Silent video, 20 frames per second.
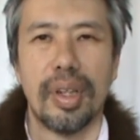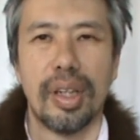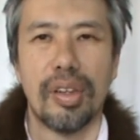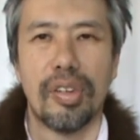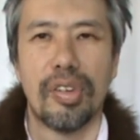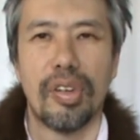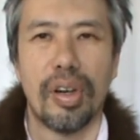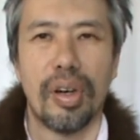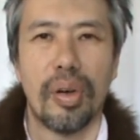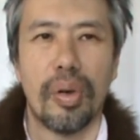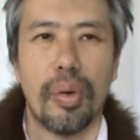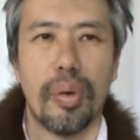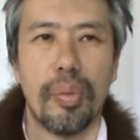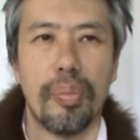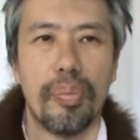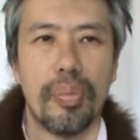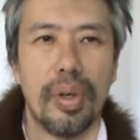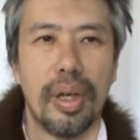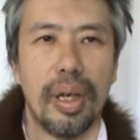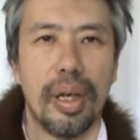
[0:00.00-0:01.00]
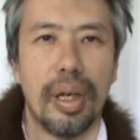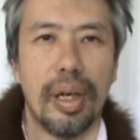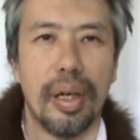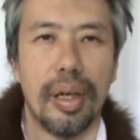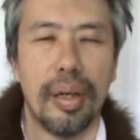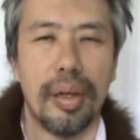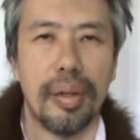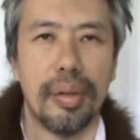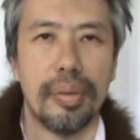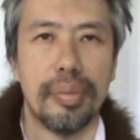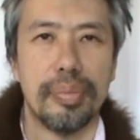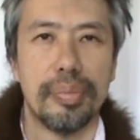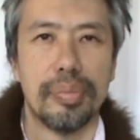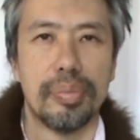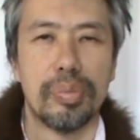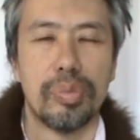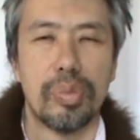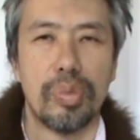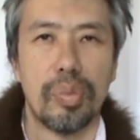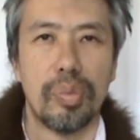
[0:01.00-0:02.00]
So um,
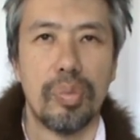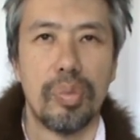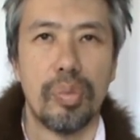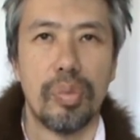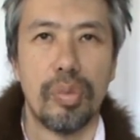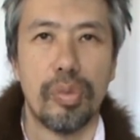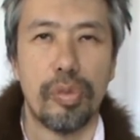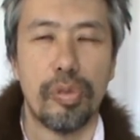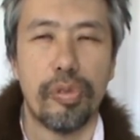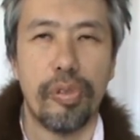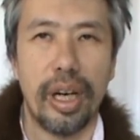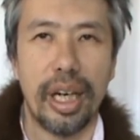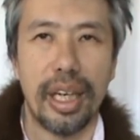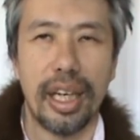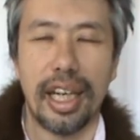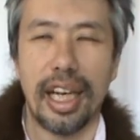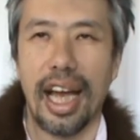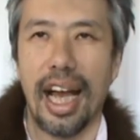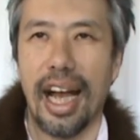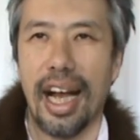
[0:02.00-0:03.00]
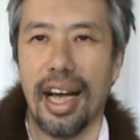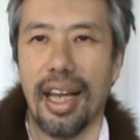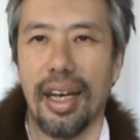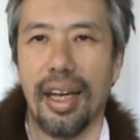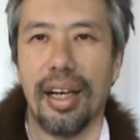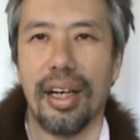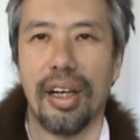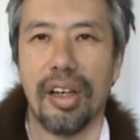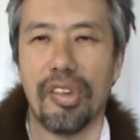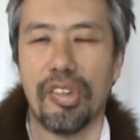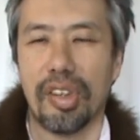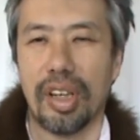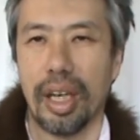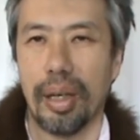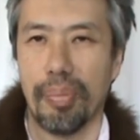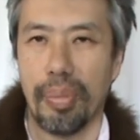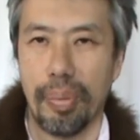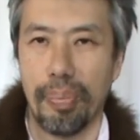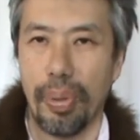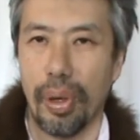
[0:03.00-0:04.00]
finding allies
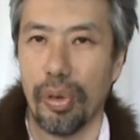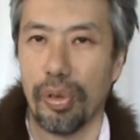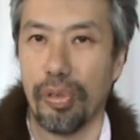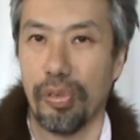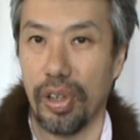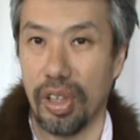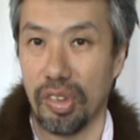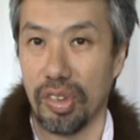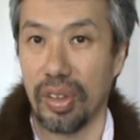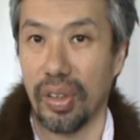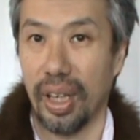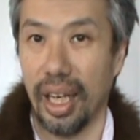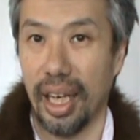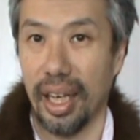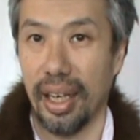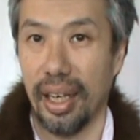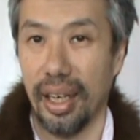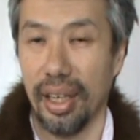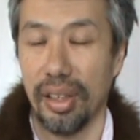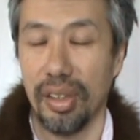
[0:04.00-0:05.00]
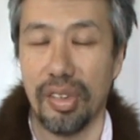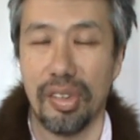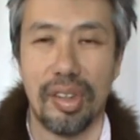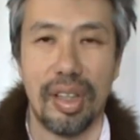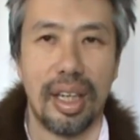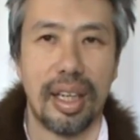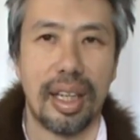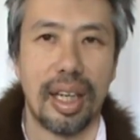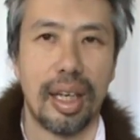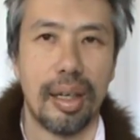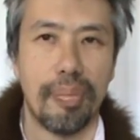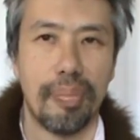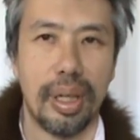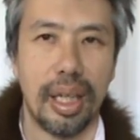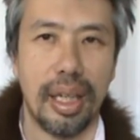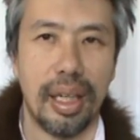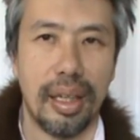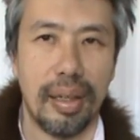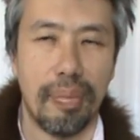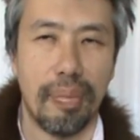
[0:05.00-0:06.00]
can be both physical allies. They can
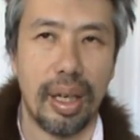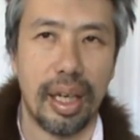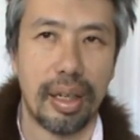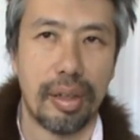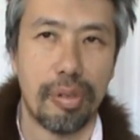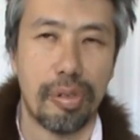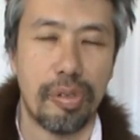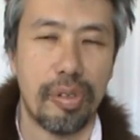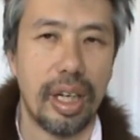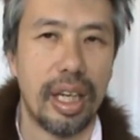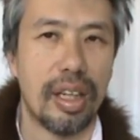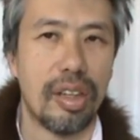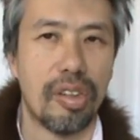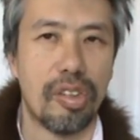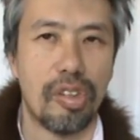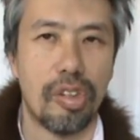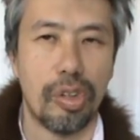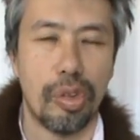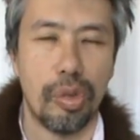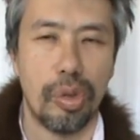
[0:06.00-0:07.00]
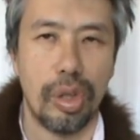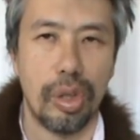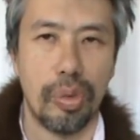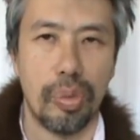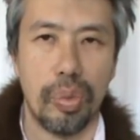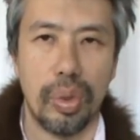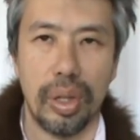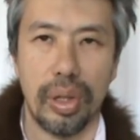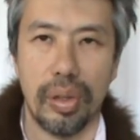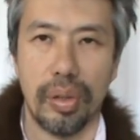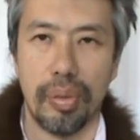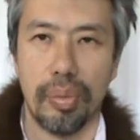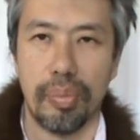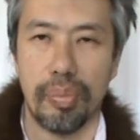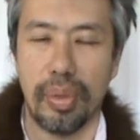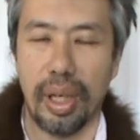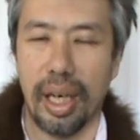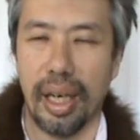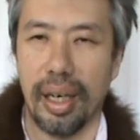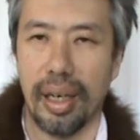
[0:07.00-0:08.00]
be like friends who you will,
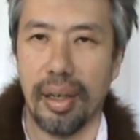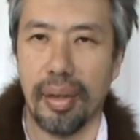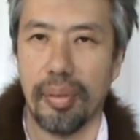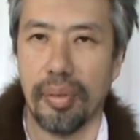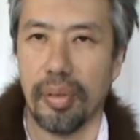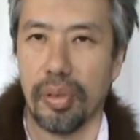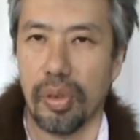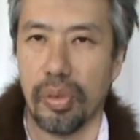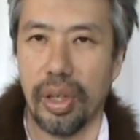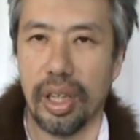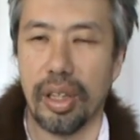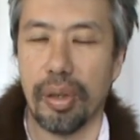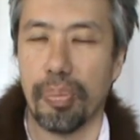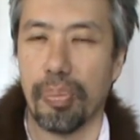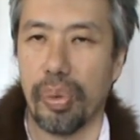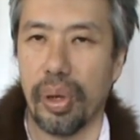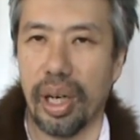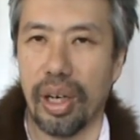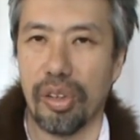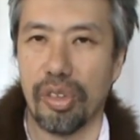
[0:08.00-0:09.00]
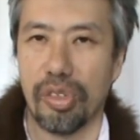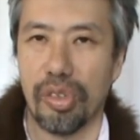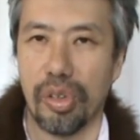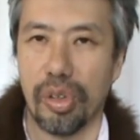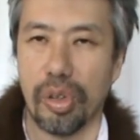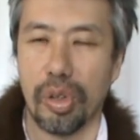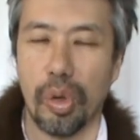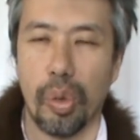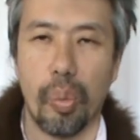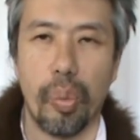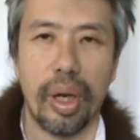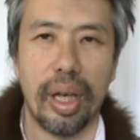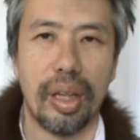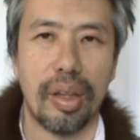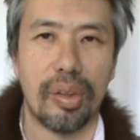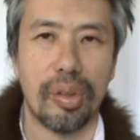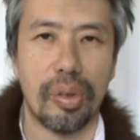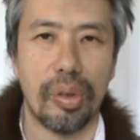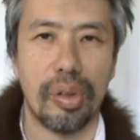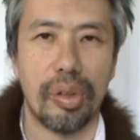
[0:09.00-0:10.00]
yeah, create a prayer circle
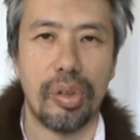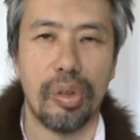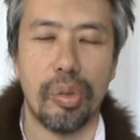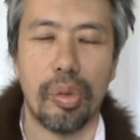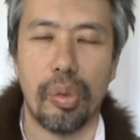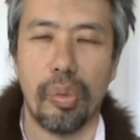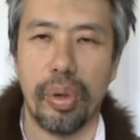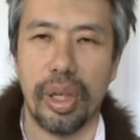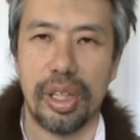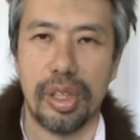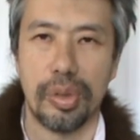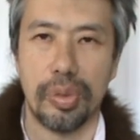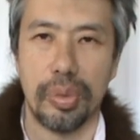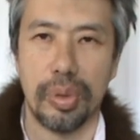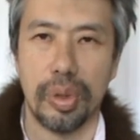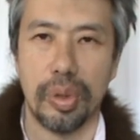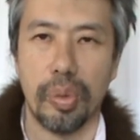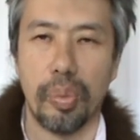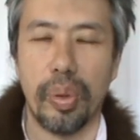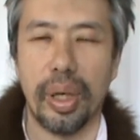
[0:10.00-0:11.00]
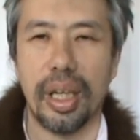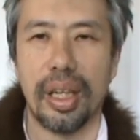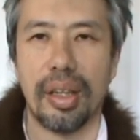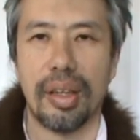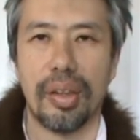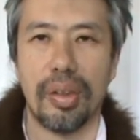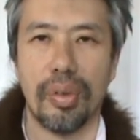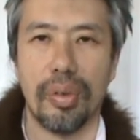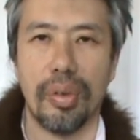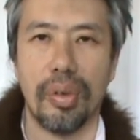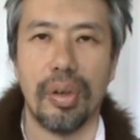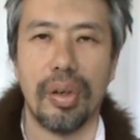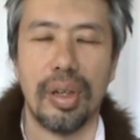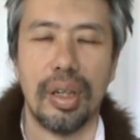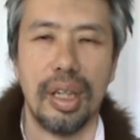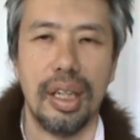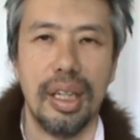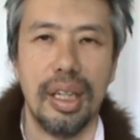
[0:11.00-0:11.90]
with, or do a ritual with, or